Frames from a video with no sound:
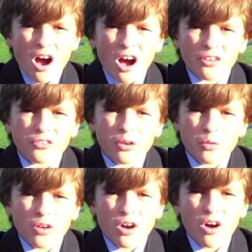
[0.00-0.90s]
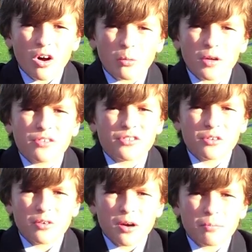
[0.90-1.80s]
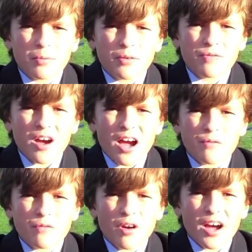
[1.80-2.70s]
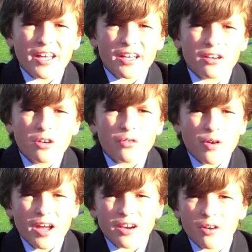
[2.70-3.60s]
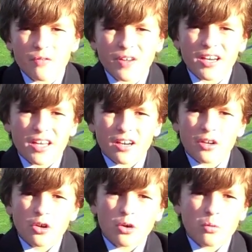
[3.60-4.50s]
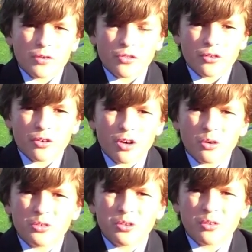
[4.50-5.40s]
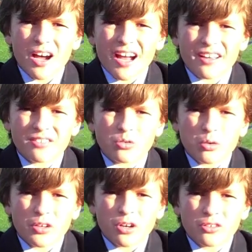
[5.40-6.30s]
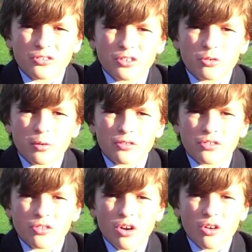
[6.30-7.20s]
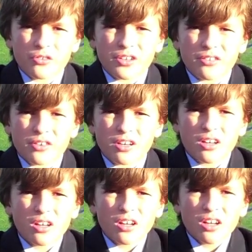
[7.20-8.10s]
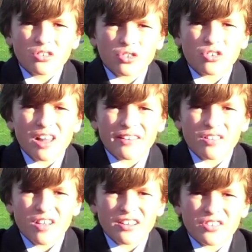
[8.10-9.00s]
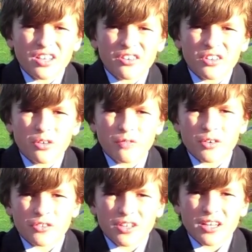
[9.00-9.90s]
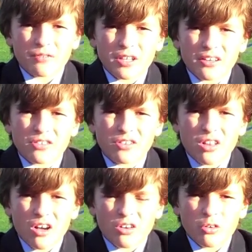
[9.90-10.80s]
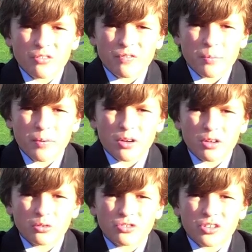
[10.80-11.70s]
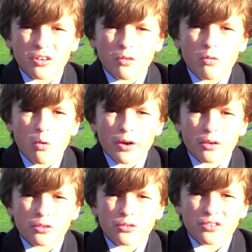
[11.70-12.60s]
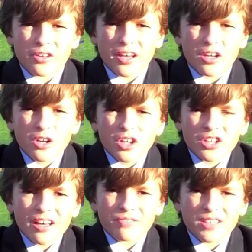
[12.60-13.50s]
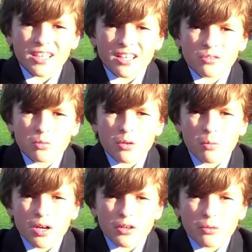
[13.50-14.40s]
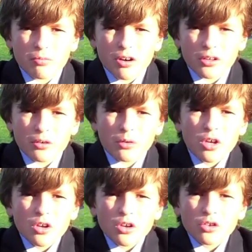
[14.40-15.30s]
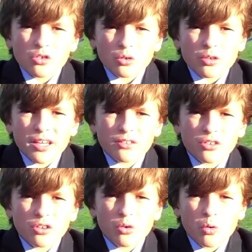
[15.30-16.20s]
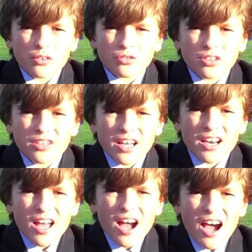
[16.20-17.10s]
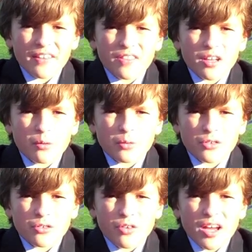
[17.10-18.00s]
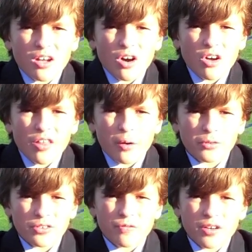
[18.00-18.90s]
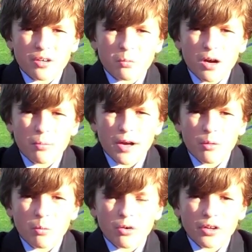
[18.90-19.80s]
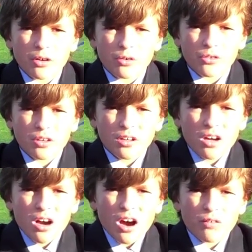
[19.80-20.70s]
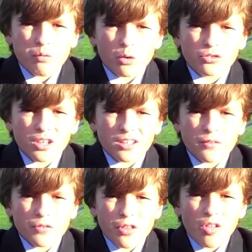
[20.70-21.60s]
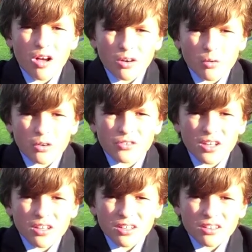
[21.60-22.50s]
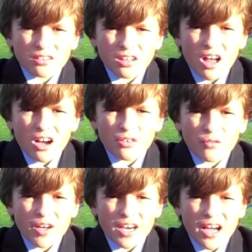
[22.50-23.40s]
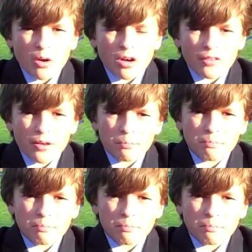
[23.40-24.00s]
Also, the call was to number 5, Rhino Finnegan, who was their go-to guy in short yardage situations all season. Just like the legendary University of Texas Longhorn football coach Darrell Royal used to say, you have to dance with the one who brung you. So to answer your question, Ted, I think it was a great call that was defended well by the War Eagles. Unfortunately for the Longhorns, the clock ran out on them.